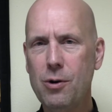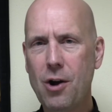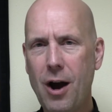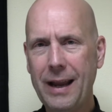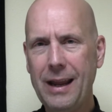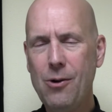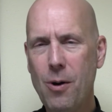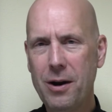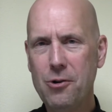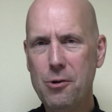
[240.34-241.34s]
or talking you
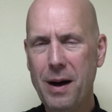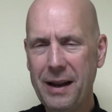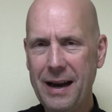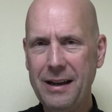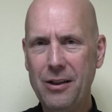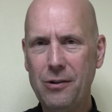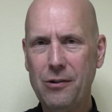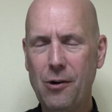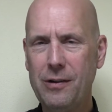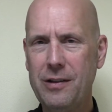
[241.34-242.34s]
want to do about any of those
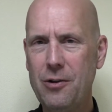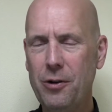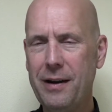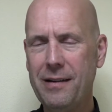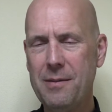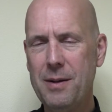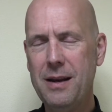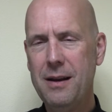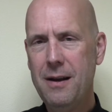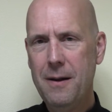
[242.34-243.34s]
stories of the Old
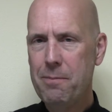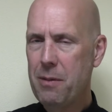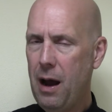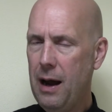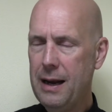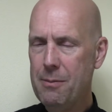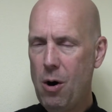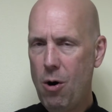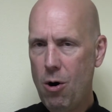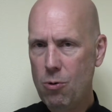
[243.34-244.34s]
Testament, I am
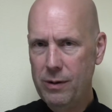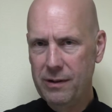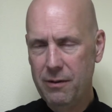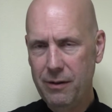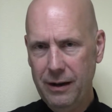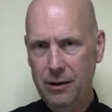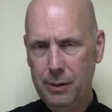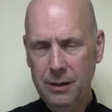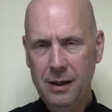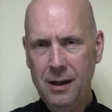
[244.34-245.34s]
always
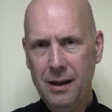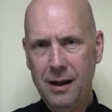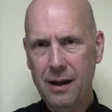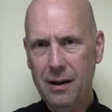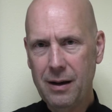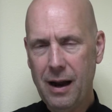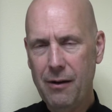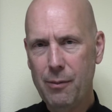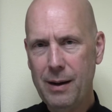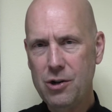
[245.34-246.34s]
available. Uh,
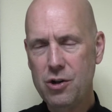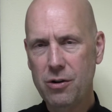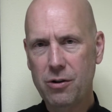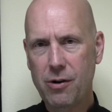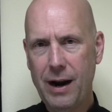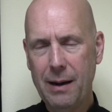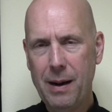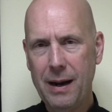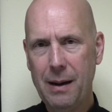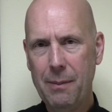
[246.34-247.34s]
confirmation will crank
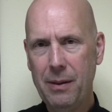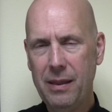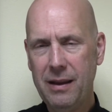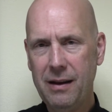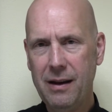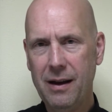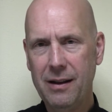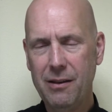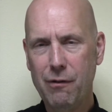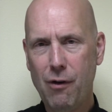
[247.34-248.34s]
back up in the uh,
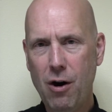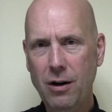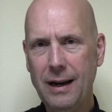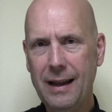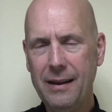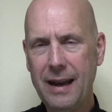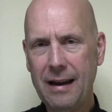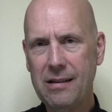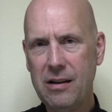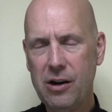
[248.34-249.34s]
in the fall, and
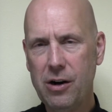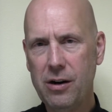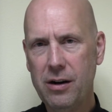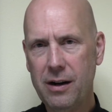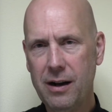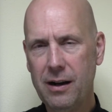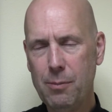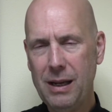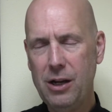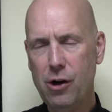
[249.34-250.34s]
next year uh,
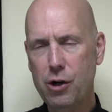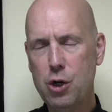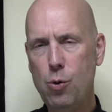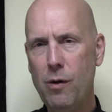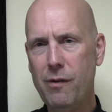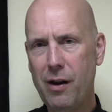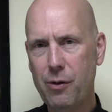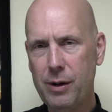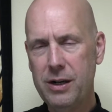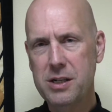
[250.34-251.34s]
be year two of our
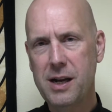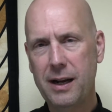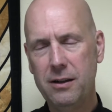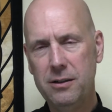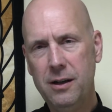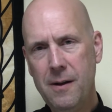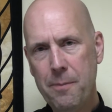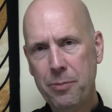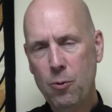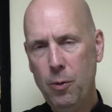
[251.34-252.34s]
three-year cycle
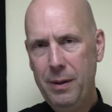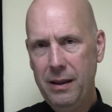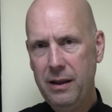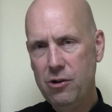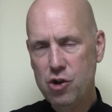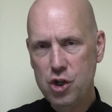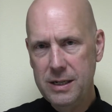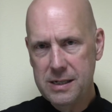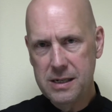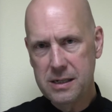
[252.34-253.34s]
will be the
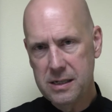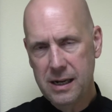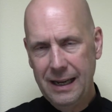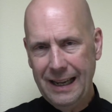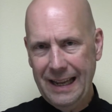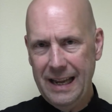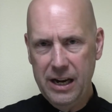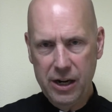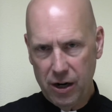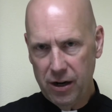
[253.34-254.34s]
Jesus
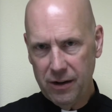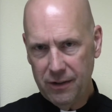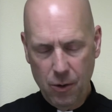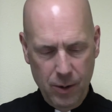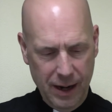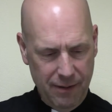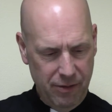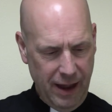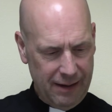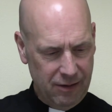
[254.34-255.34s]
year. So we have
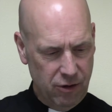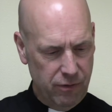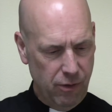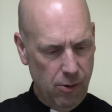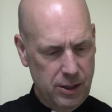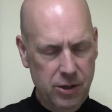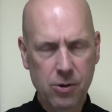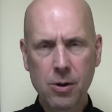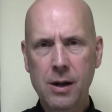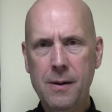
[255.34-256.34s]
that to look forward
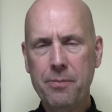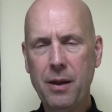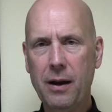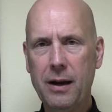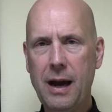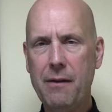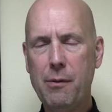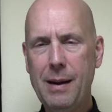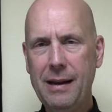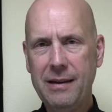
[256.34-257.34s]
to. Uh,
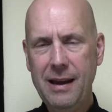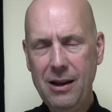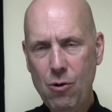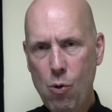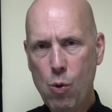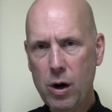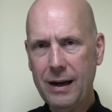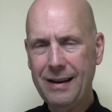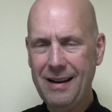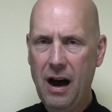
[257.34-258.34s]
confirmands, get your
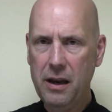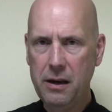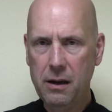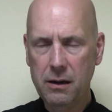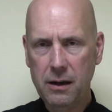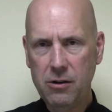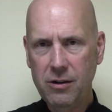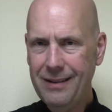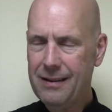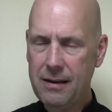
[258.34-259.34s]
work done
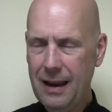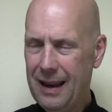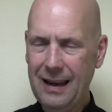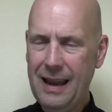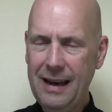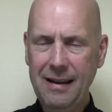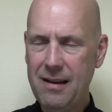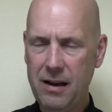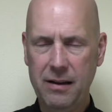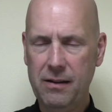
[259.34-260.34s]
just eh, get it
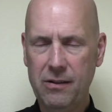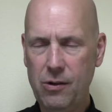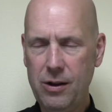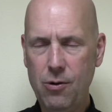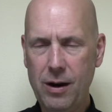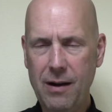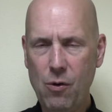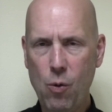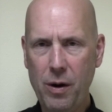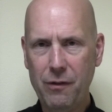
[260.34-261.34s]
done so that you can have
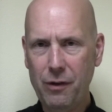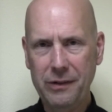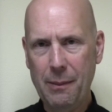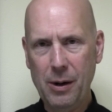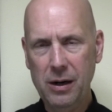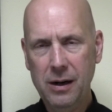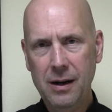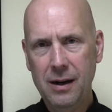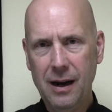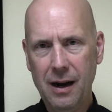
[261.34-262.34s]
a wonderful summer
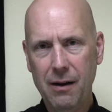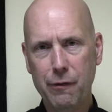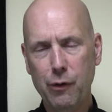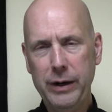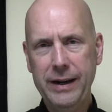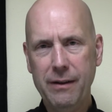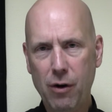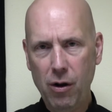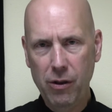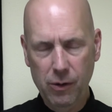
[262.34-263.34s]
uh, free of
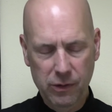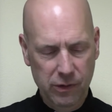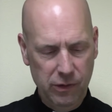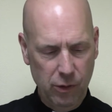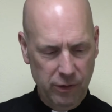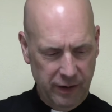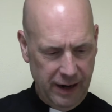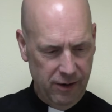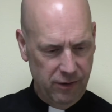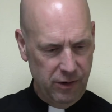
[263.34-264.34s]
all those sorts of
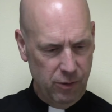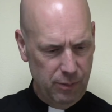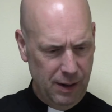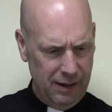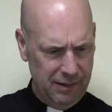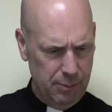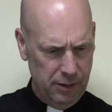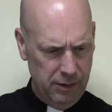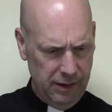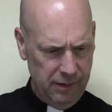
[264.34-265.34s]
cares and
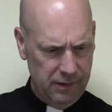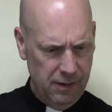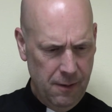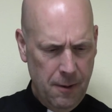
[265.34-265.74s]
responsibilities.